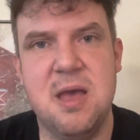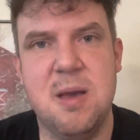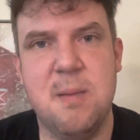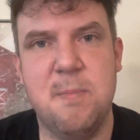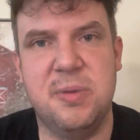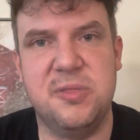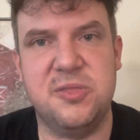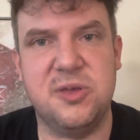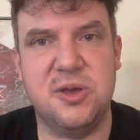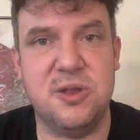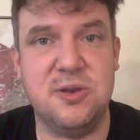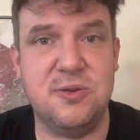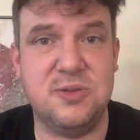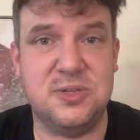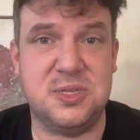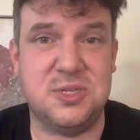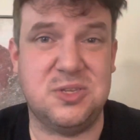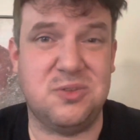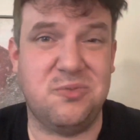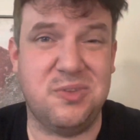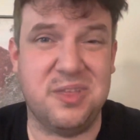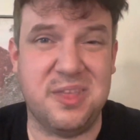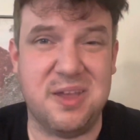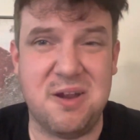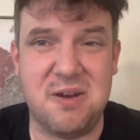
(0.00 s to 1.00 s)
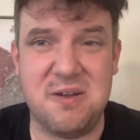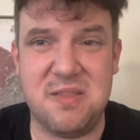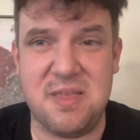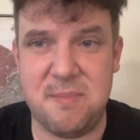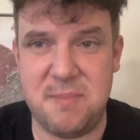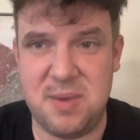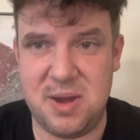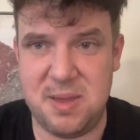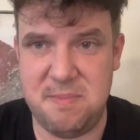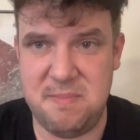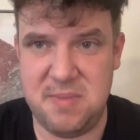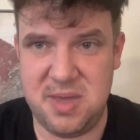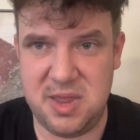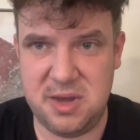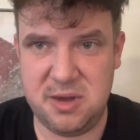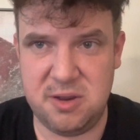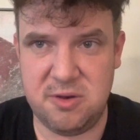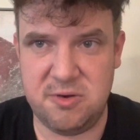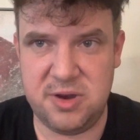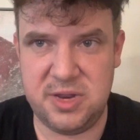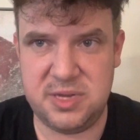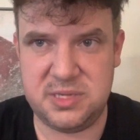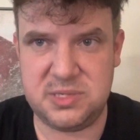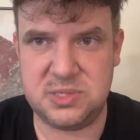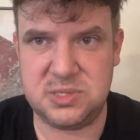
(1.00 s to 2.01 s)
but the good news is there really aren't that many meet and
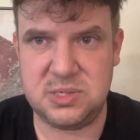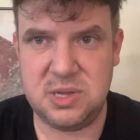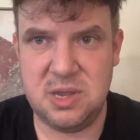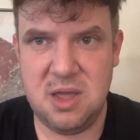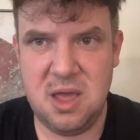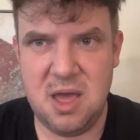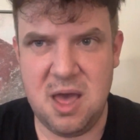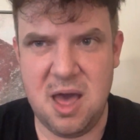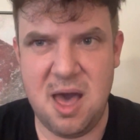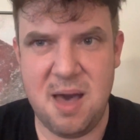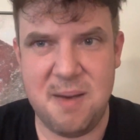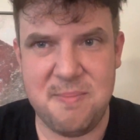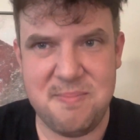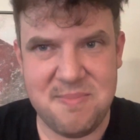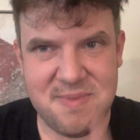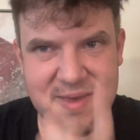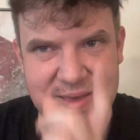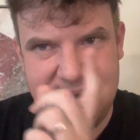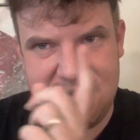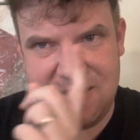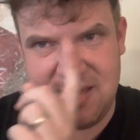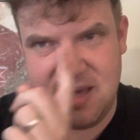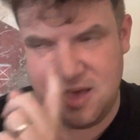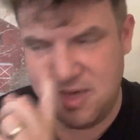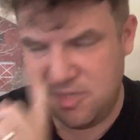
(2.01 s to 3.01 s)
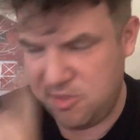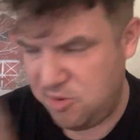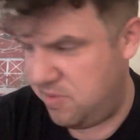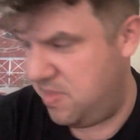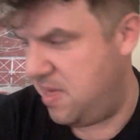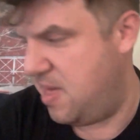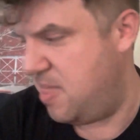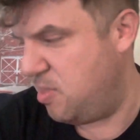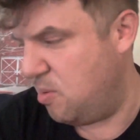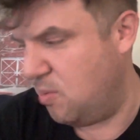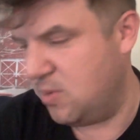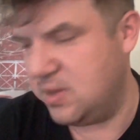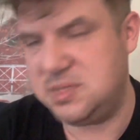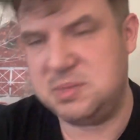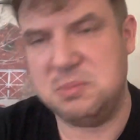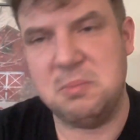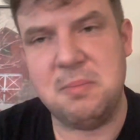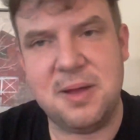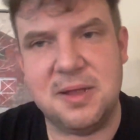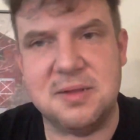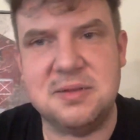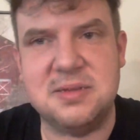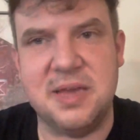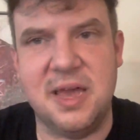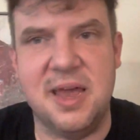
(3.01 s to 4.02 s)
greets, other than the ones I'm
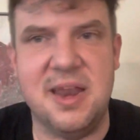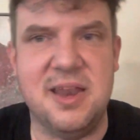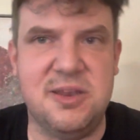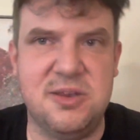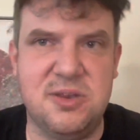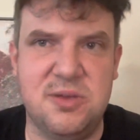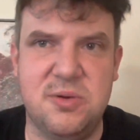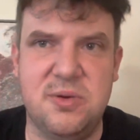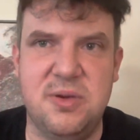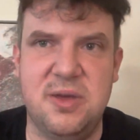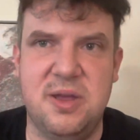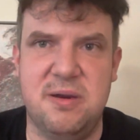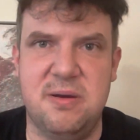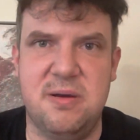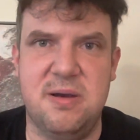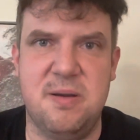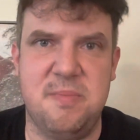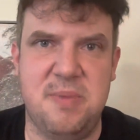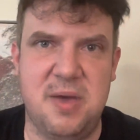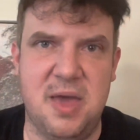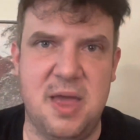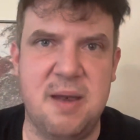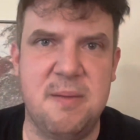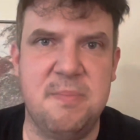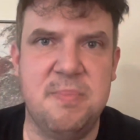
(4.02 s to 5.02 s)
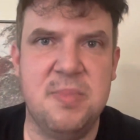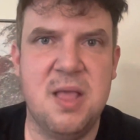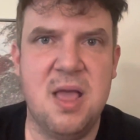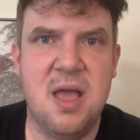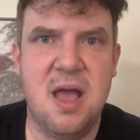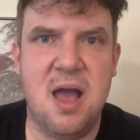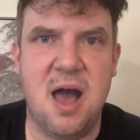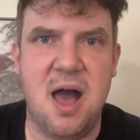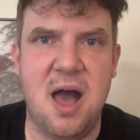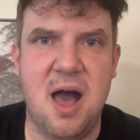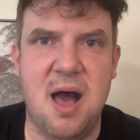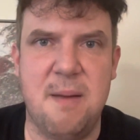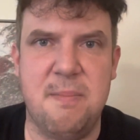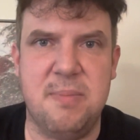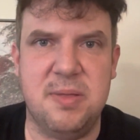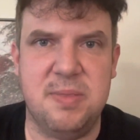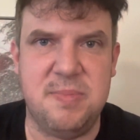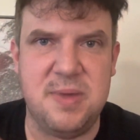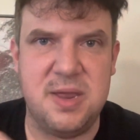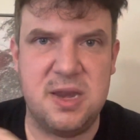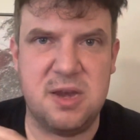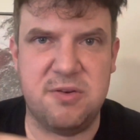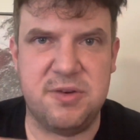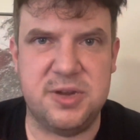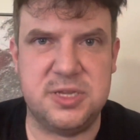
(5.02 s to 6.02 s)
about to get into here in a bit. But
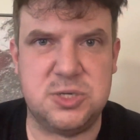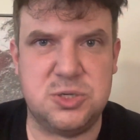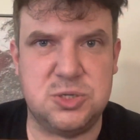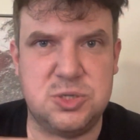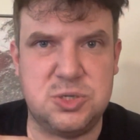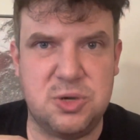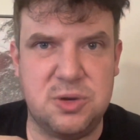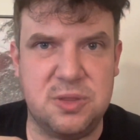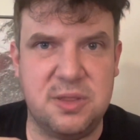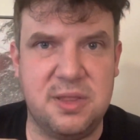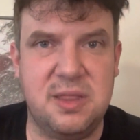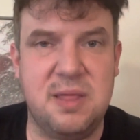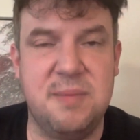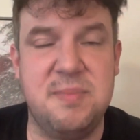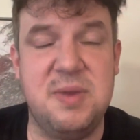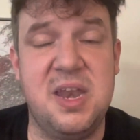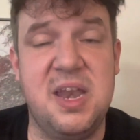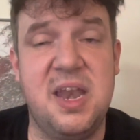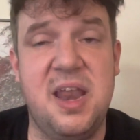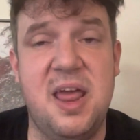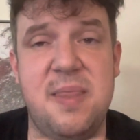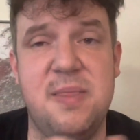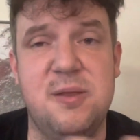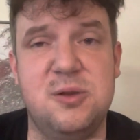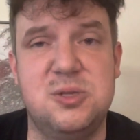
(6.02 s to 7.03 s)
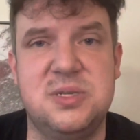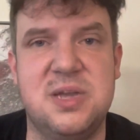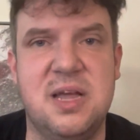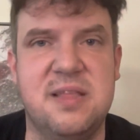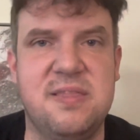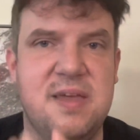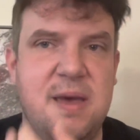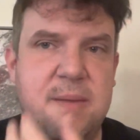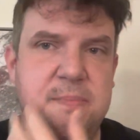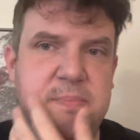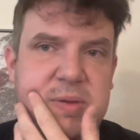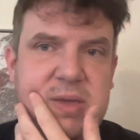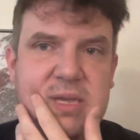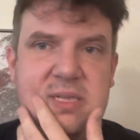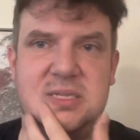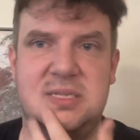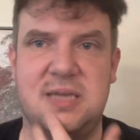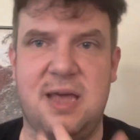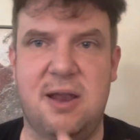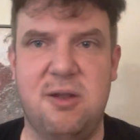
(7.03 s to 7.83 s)
meet and greets are certainly limited, and there's not that piece. I